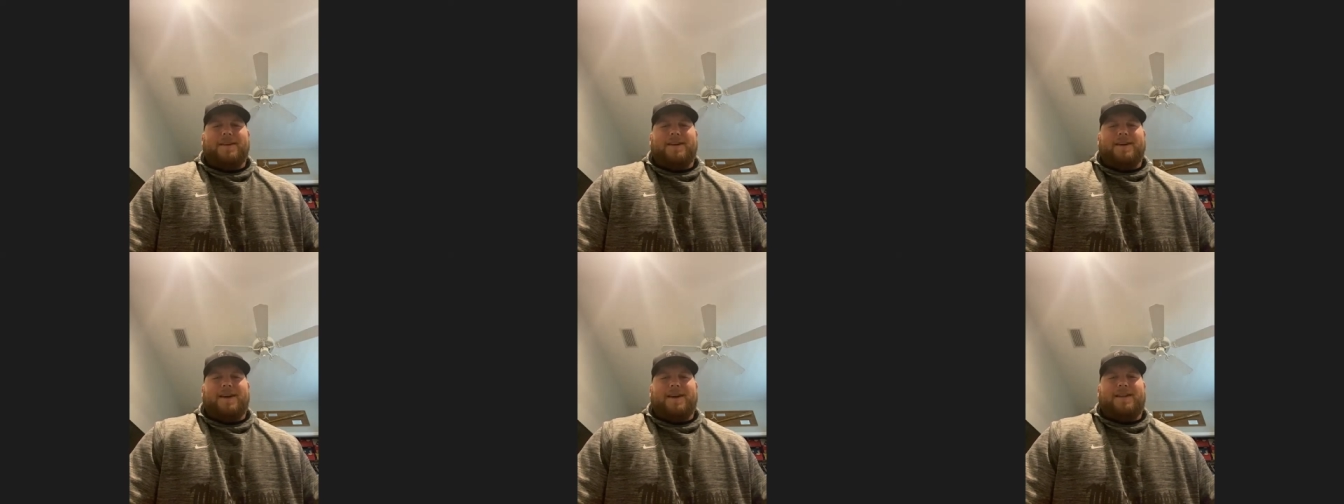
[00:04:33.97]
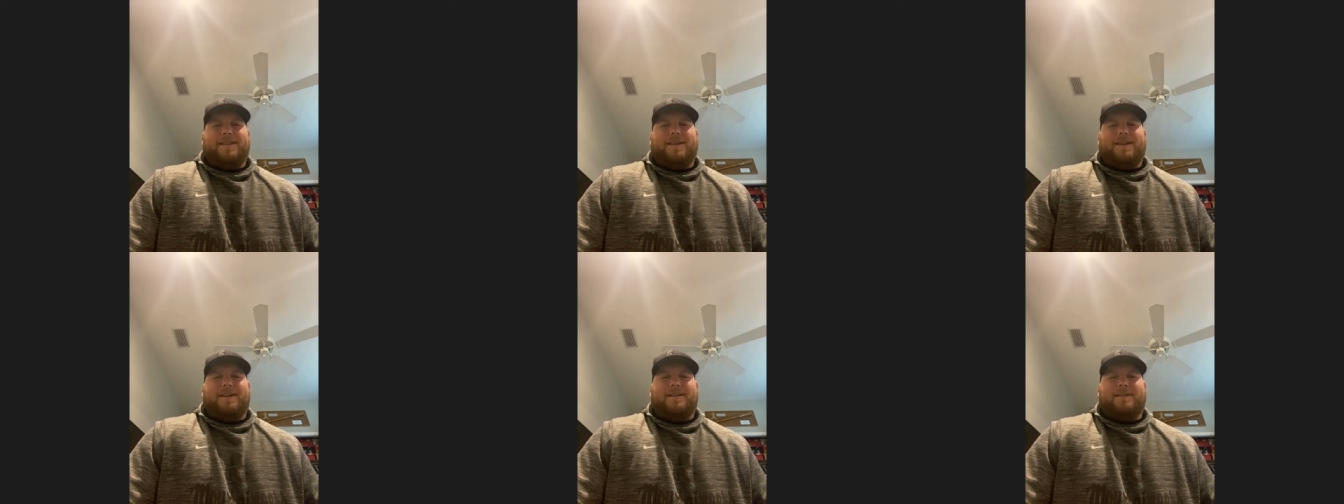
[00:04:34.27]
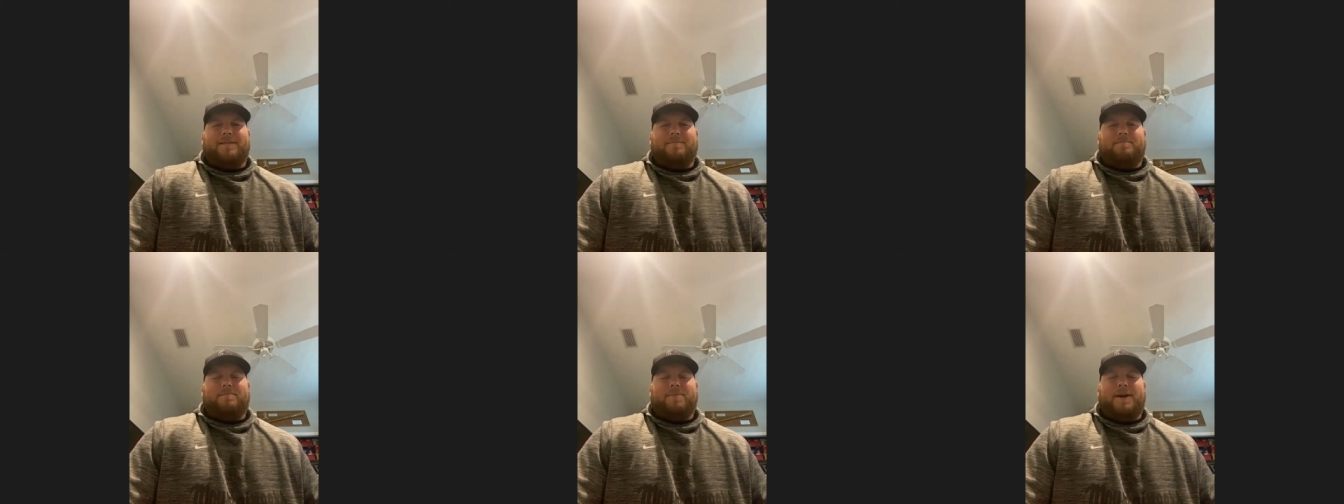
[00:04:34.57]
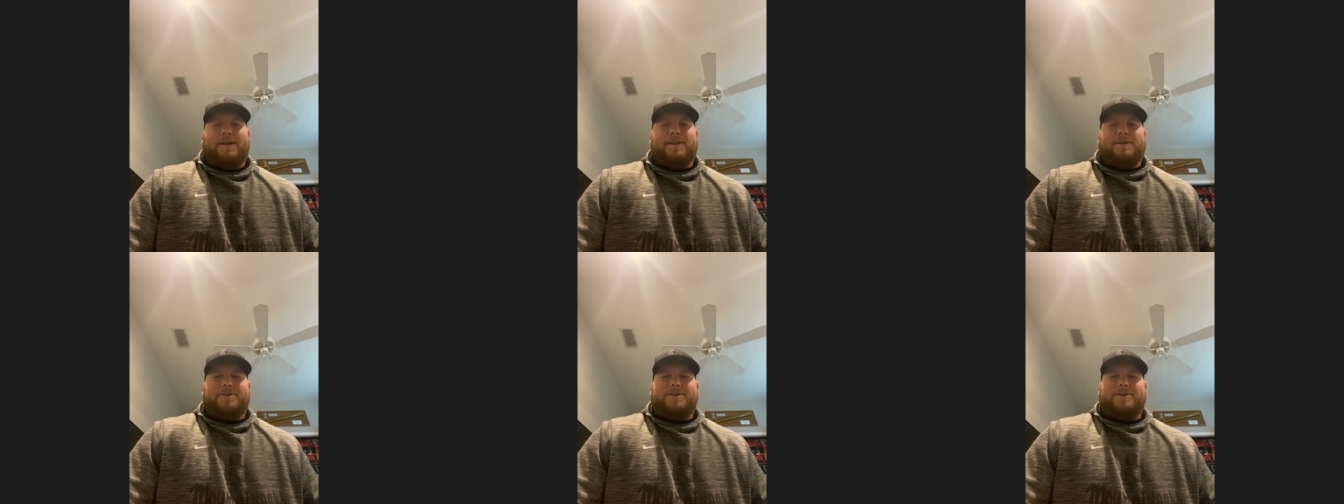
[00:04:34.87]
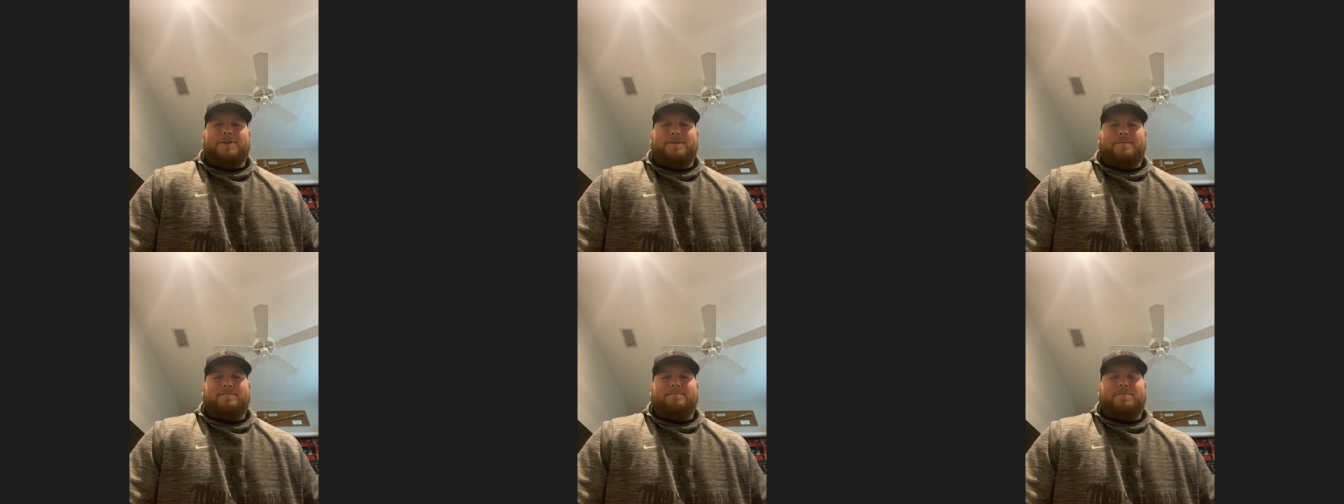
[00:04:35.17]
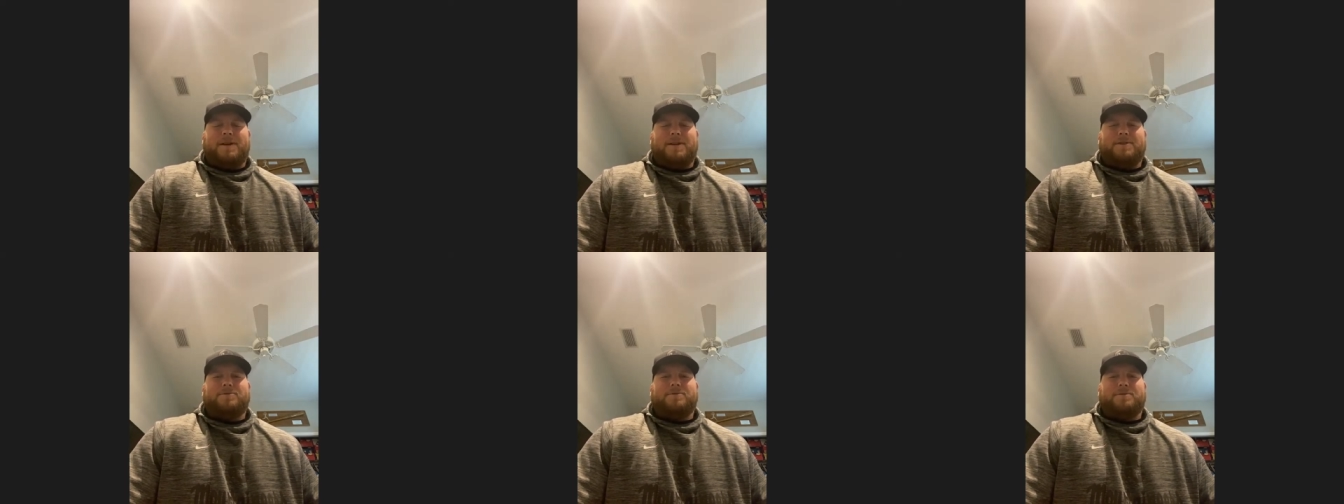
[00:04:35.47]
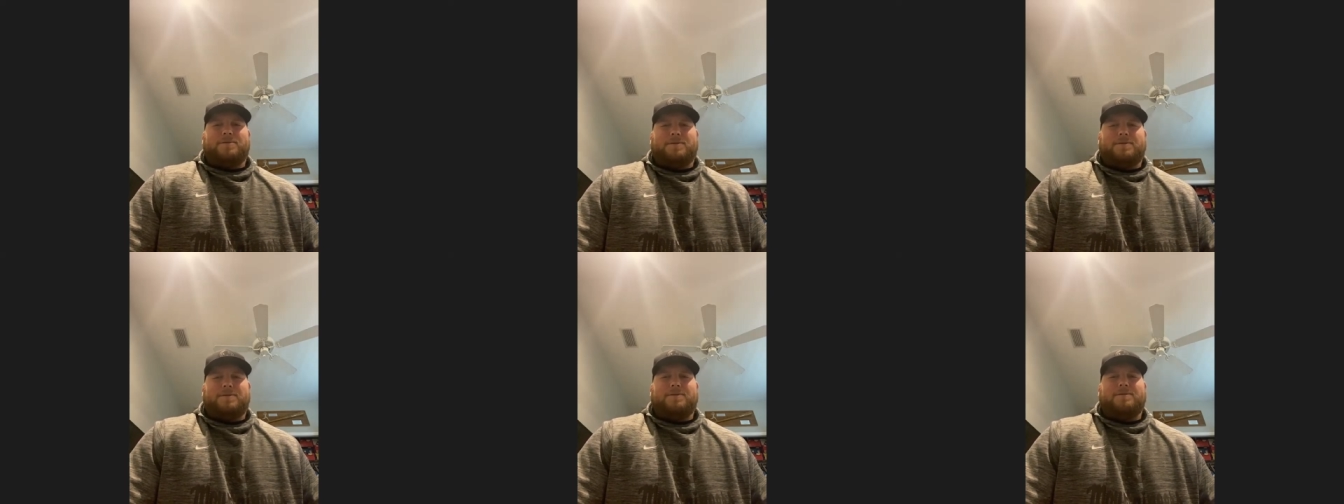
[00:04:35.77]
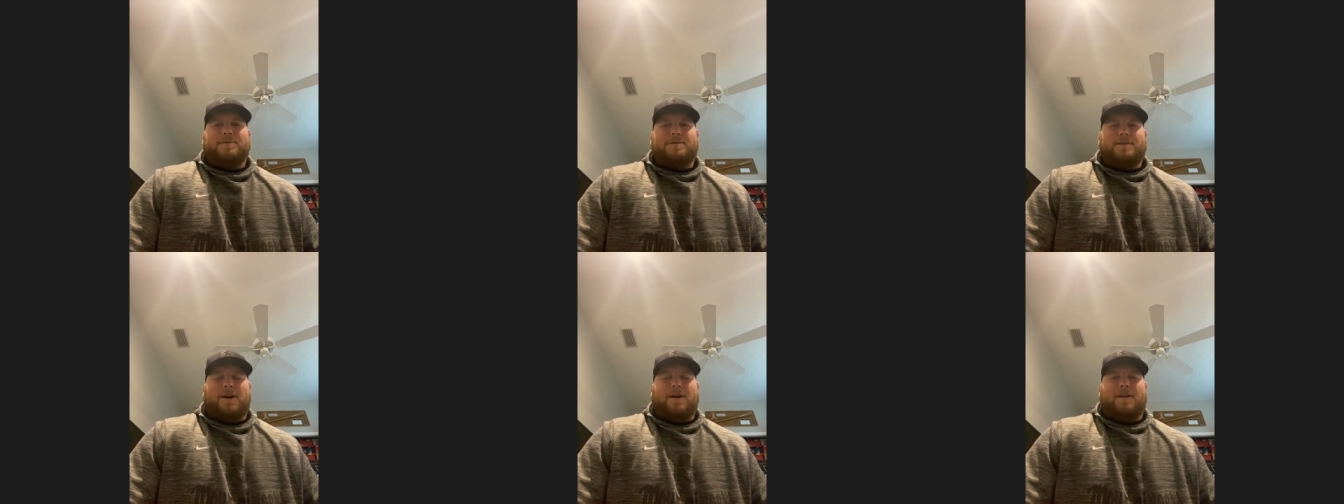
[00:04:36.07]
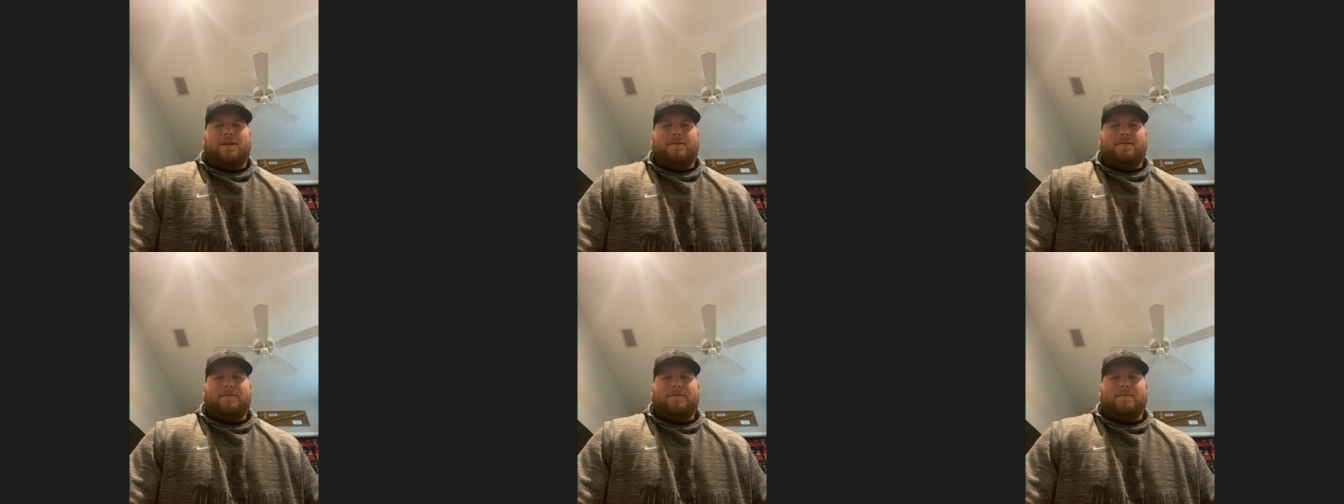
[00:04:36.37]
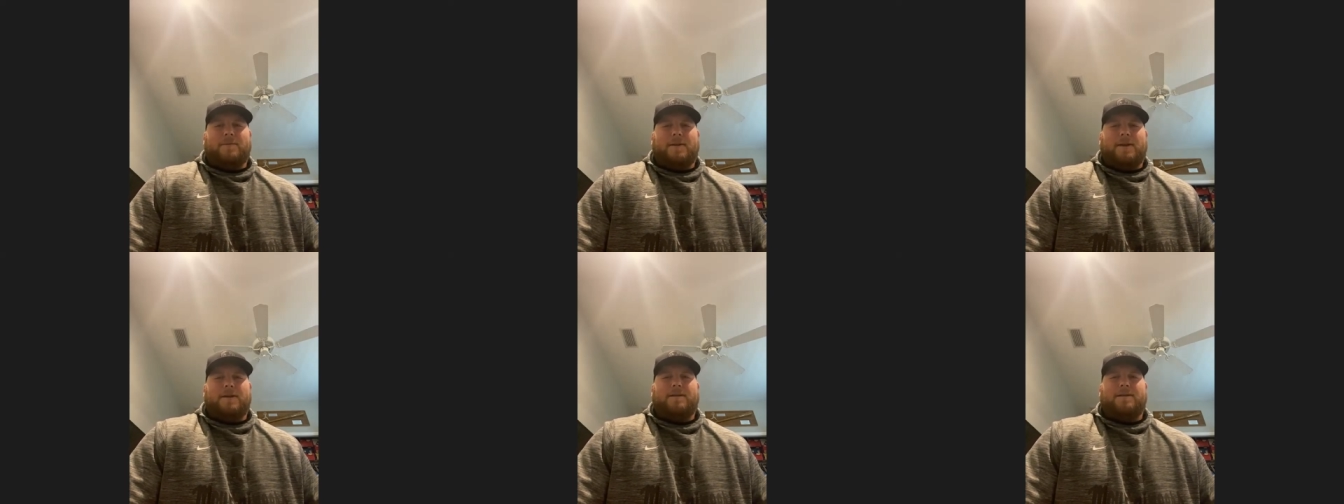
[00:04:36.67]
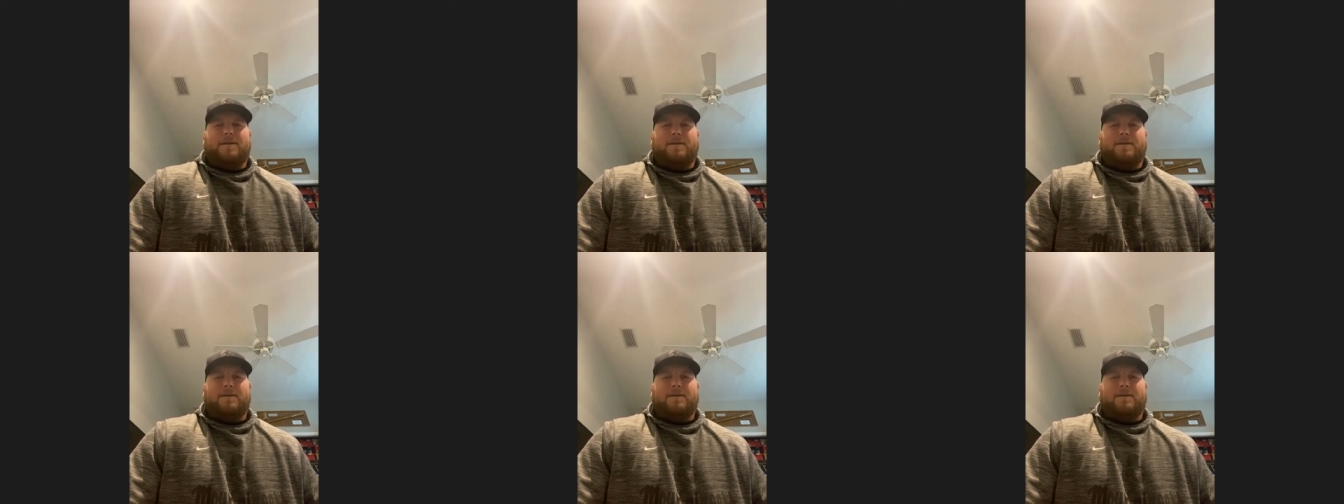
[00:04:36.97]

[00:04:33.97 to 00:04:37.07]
And then bench was solid for me.